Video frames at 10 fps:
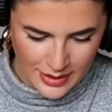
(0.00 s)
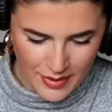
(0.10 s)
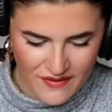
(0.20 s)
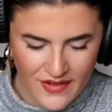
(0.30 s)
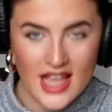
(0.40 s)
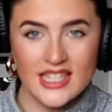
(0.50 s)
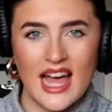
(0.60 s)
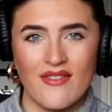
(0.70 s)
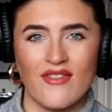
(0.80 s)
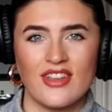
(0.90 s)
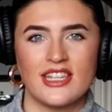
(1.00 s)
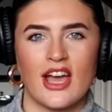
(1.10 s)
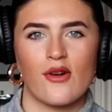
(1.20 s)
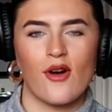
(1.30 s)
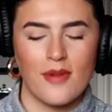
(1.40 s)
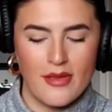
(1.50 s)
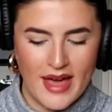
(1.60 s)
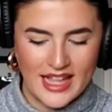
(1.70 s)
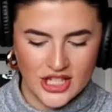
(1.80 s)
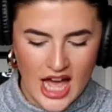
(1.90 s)
so my first ever video on my
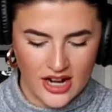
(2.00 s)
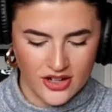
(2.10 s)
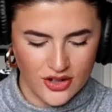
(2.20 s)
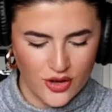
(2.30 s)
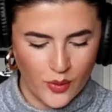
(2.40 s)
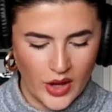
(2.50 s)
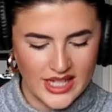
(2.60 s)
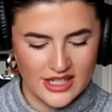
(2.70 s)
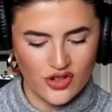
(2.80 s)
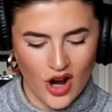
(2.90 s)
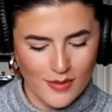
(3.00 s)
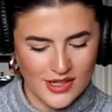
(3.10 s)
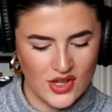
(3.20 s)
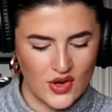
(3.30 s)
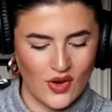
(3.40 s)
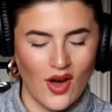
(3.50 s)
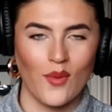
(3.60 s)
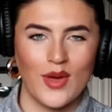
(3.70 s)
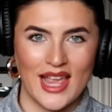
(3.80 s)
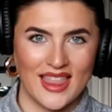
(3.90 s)
main channel was Drama School,
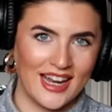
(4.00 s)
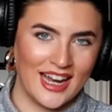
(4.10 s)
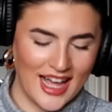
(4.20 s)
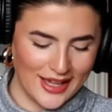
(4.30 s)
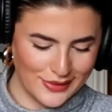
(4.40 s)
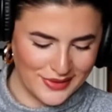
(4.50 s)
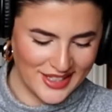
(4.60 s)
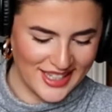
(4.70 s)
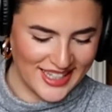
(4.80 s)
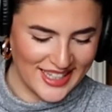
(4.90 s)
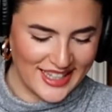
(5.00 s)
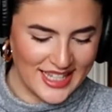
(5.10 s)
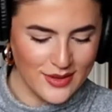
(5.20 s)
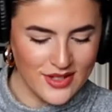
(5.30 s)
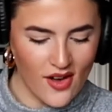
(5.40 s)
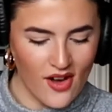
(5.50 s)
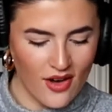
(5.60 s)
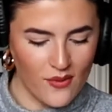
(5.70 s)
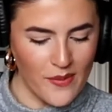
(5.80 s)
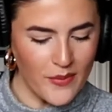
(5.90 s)
A Week in the Life. This one's
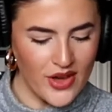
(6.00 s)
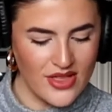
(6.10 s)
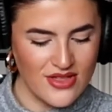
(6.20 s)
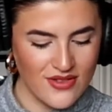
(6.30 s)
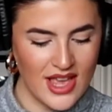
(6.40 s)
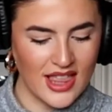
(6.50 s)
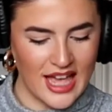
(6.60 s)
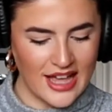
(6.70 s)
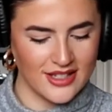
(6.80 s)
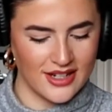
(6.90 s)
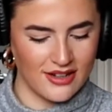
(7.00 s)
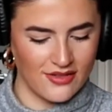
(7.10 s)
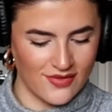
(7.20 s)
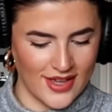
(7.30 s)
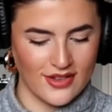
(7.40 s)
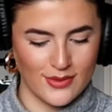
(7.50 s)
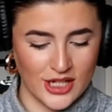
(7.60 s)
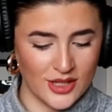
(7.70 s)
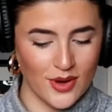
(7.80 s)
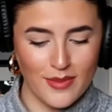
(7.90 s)
got 1,300 views,
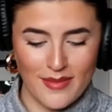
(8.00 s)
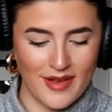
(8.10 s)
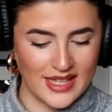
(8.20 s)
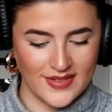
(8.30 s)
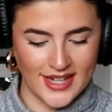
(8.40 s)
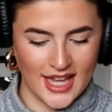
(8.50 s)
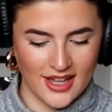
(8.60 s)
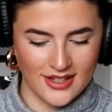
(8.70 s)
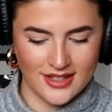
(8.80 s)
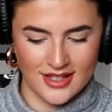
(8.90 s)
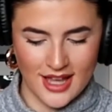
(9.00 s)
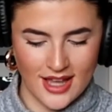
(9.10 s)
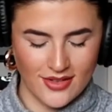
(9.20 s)
which is one of my best videos. So